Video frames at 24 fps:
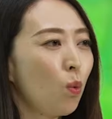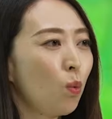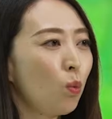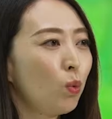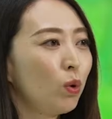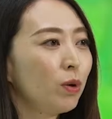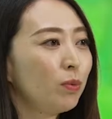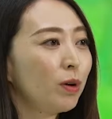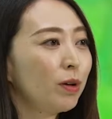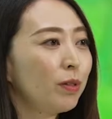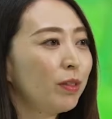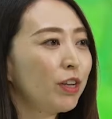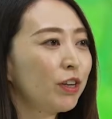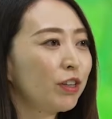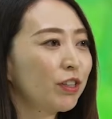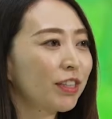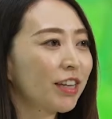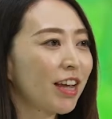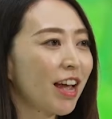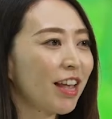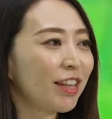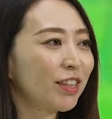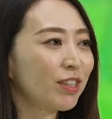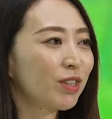We will
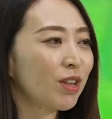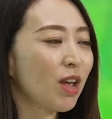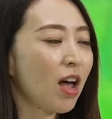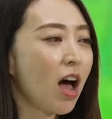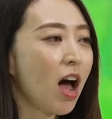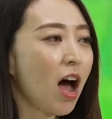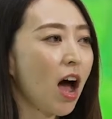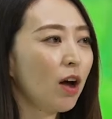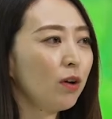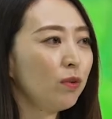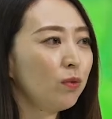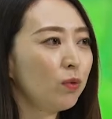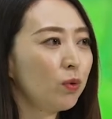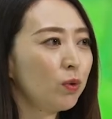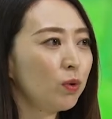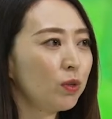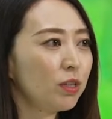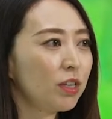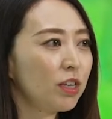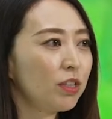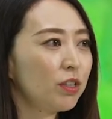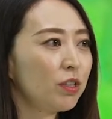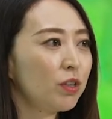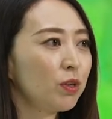discuss how
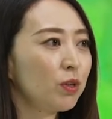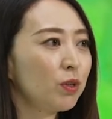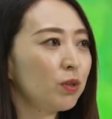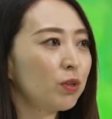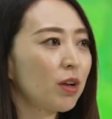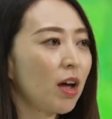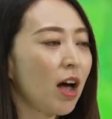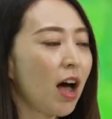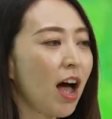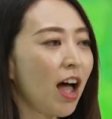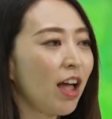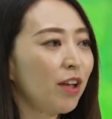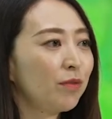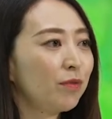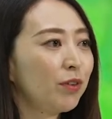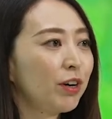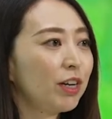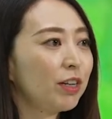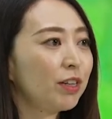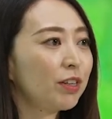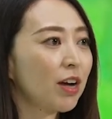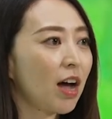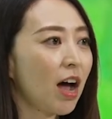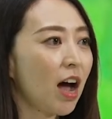Fujitsu's
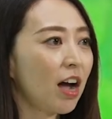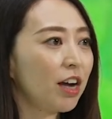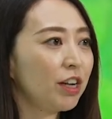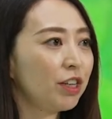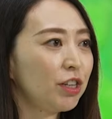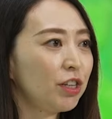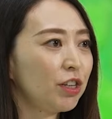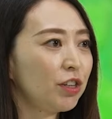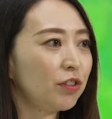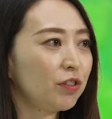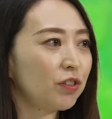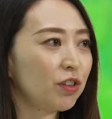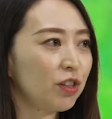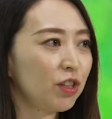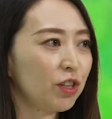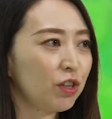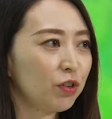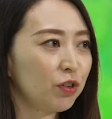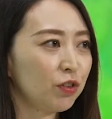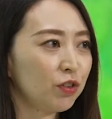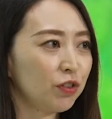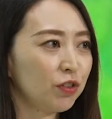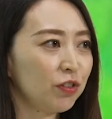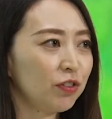hybrid IT
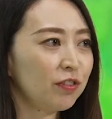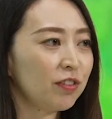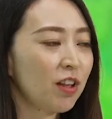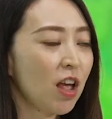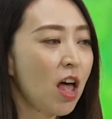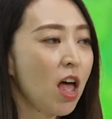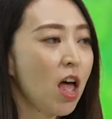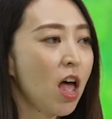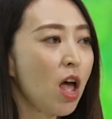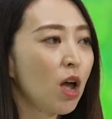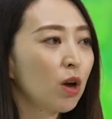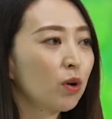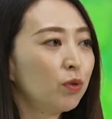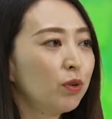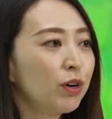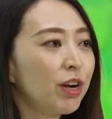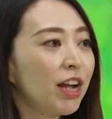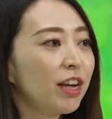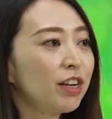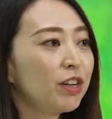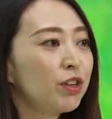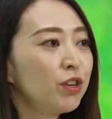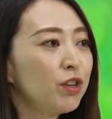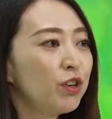solutions
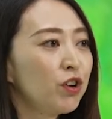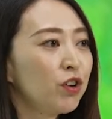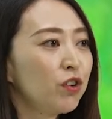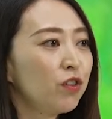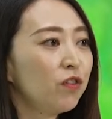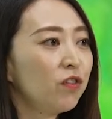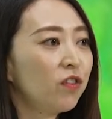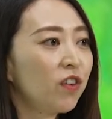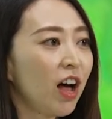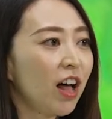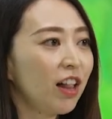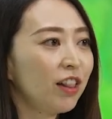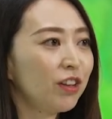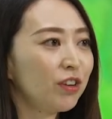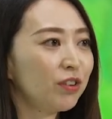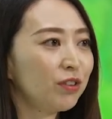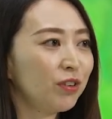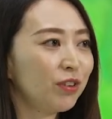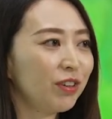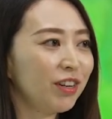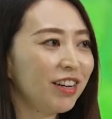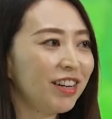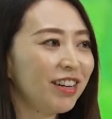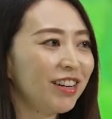create new
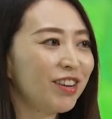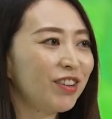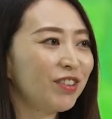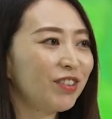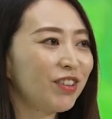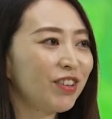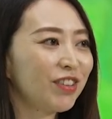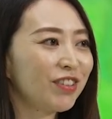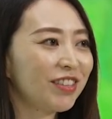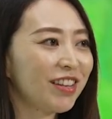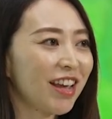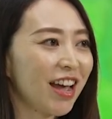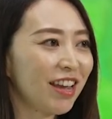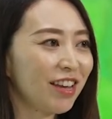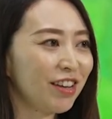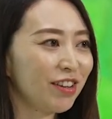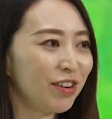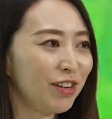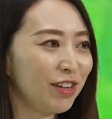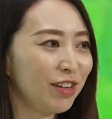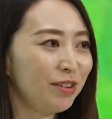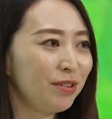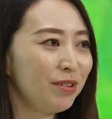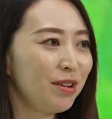value in a
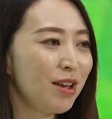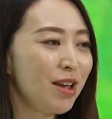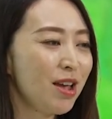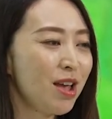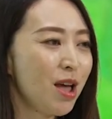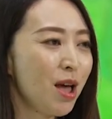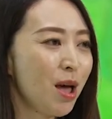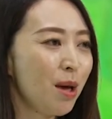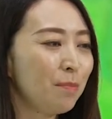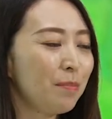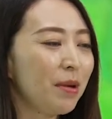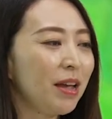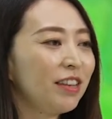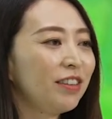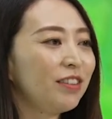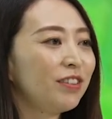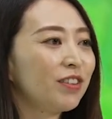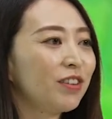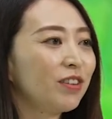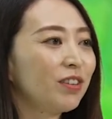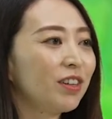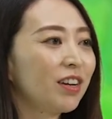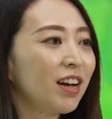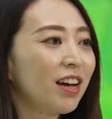society based
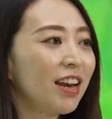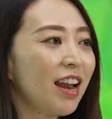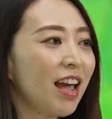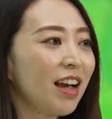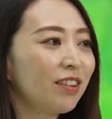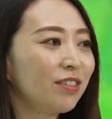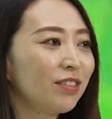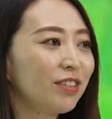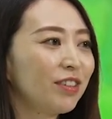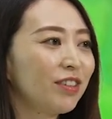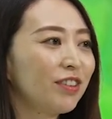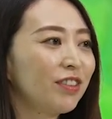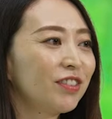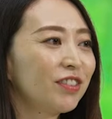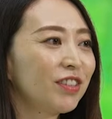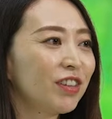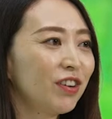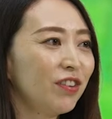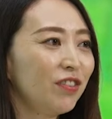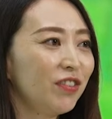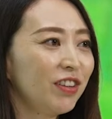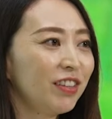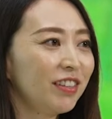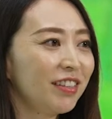on connected
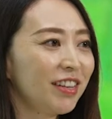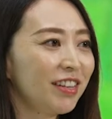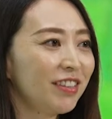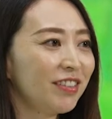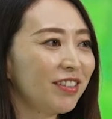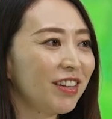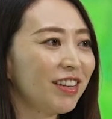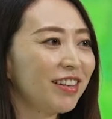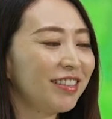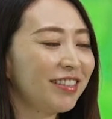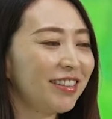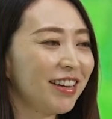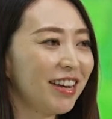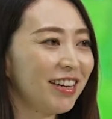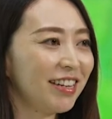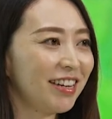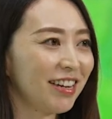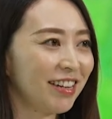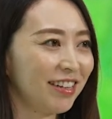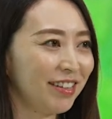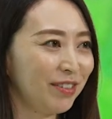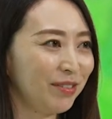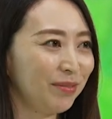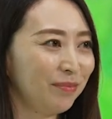services and
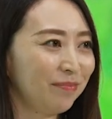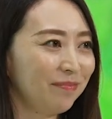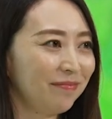data.